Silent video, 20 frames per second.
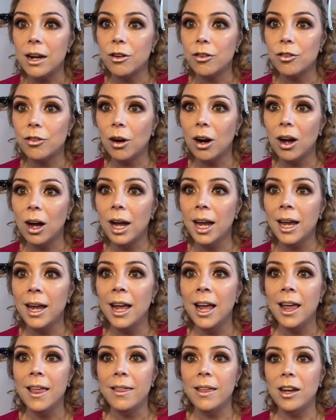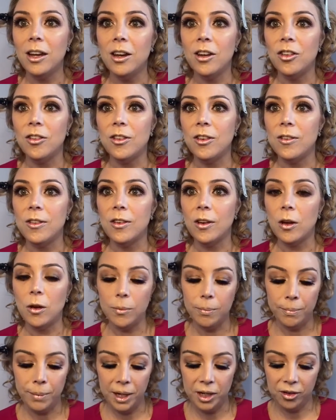myself a bit of
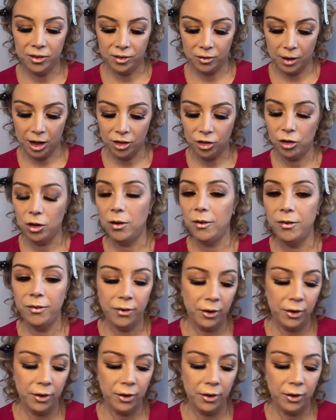fake